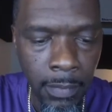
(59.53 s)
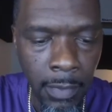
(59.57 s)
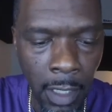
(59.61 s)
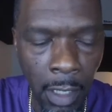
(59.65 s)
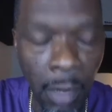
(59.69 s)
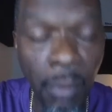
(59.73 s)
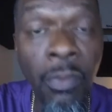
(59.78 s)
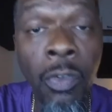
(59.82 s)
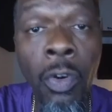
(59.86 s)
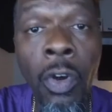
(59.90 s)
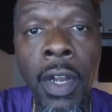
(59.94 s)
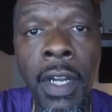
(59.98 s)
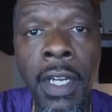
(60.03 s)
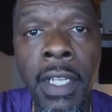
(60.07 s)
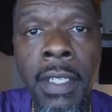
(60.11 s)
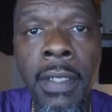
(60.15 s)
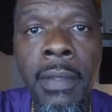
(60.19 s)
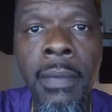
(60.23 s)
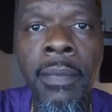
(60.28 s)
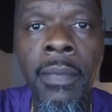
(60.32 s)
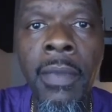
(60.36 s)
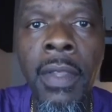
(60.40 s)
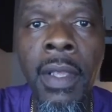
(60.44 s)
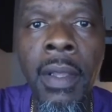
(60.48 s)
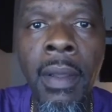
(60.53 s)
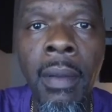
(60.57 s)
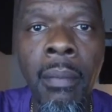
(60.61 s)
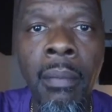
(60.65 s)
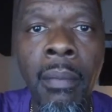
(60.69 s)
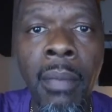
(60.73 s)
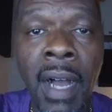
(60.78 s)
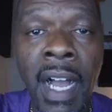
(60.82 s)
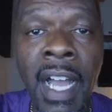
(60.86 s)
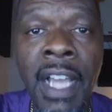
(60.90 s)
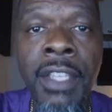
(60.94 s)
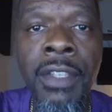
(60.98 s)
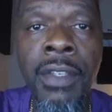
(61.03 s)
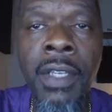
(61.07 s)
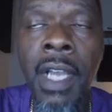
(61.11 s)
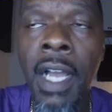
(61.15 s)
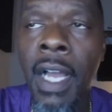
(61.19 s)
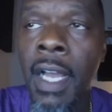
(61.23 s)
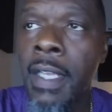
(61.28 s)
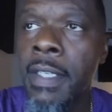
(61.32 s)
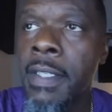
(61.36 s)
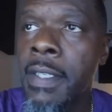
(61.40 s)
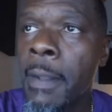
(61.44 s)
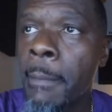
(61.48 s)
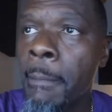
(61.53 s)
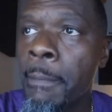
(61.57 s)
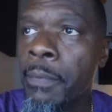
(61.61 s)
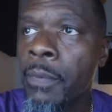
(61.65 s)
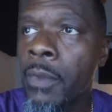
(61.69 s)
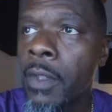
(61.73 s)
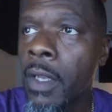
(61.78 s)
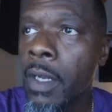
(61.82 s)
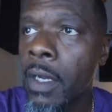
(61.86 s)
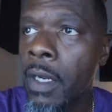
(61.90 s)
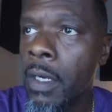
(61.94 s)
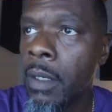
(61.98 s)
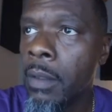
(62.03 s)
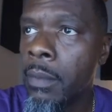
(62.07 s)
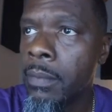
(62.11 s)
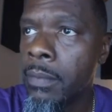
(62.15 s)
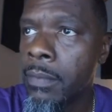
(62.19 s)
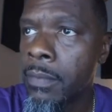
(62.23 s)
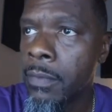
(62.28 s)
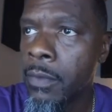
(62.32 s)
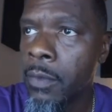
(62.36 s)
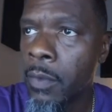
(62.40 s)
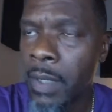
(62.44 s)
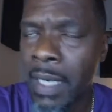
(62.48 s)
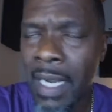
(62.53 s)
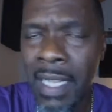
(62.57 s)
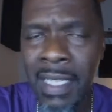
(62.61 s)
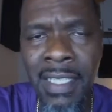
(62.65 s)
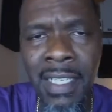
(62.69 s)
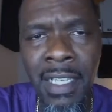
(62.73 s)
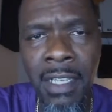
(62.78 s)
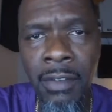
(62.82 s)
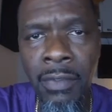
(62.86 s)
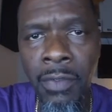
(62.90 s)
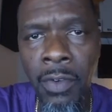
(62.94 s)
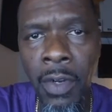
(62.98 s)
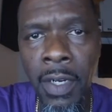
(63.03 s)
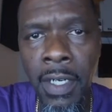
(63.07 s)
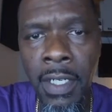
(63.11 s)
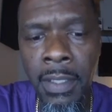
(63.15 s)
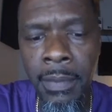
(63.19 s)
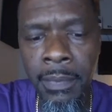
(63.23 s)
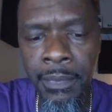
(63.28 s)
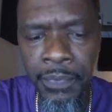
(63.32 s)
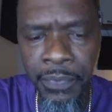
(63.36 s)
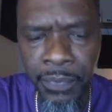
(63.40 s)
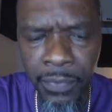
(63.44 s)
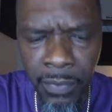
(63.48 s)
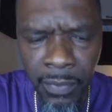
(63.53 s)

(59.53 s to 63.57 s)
avoided by you guys. When I say avoided,